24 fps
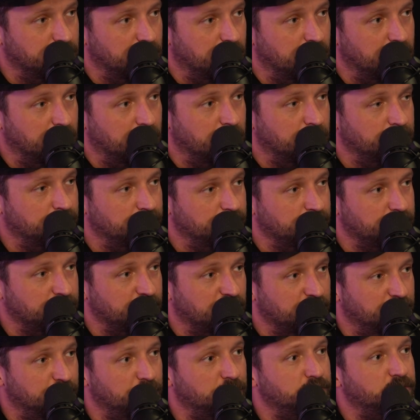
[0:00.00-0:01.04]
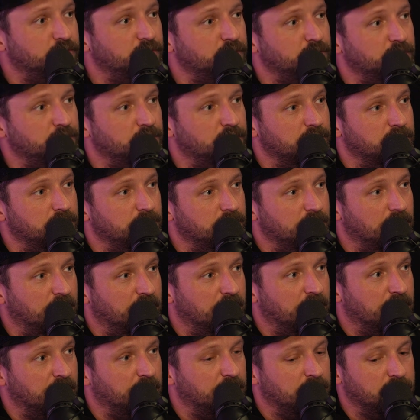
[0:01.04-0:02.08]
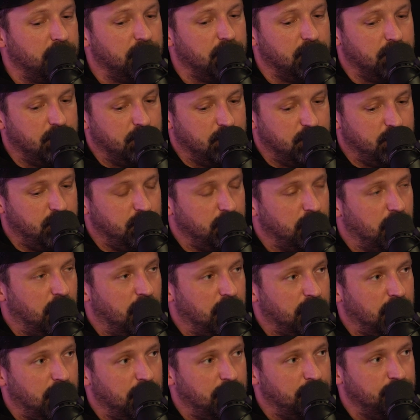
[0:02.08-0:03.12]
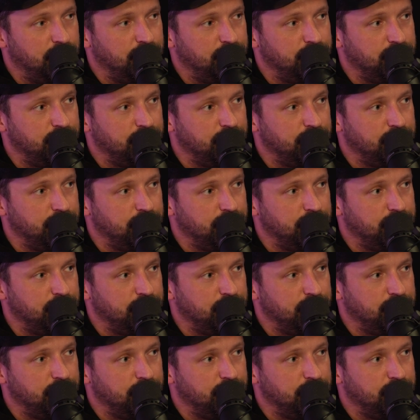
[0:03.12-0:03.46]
Gavutu and Tulagi.